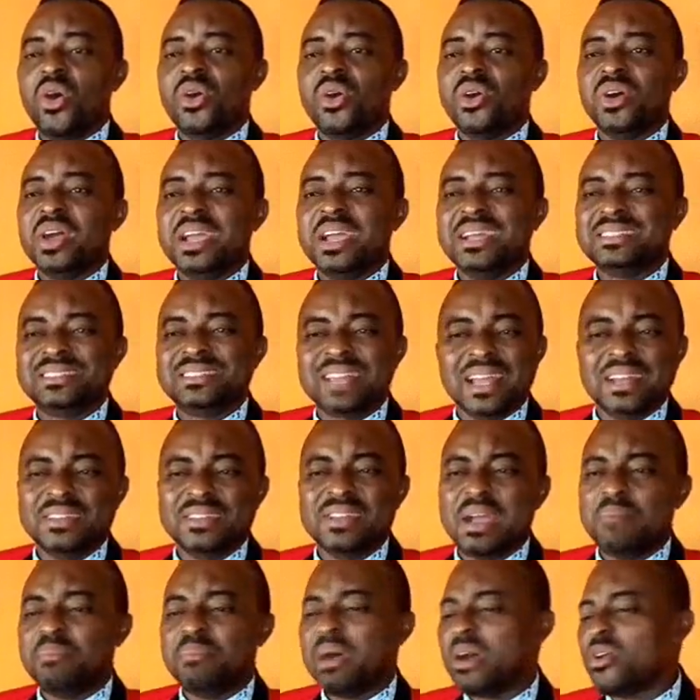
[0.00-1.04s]
or
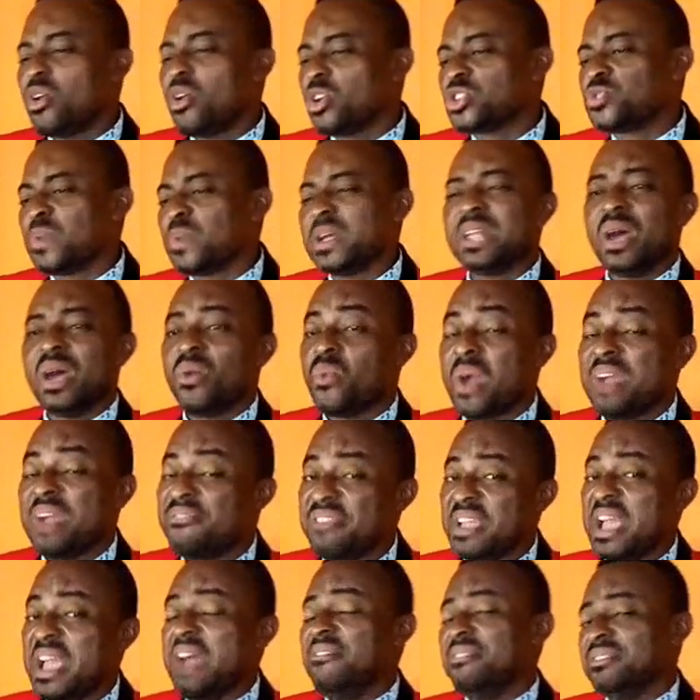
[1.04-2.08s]
tell you about husband and
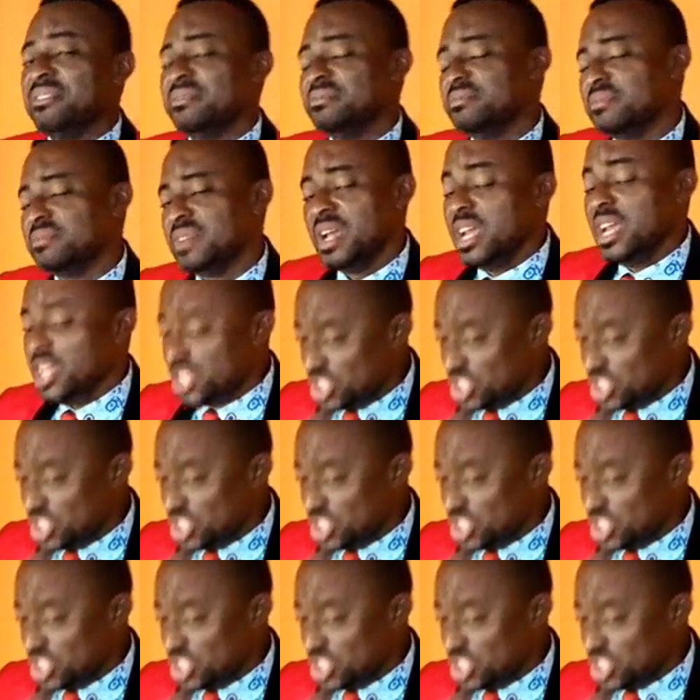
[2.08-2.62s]
wife in heaven.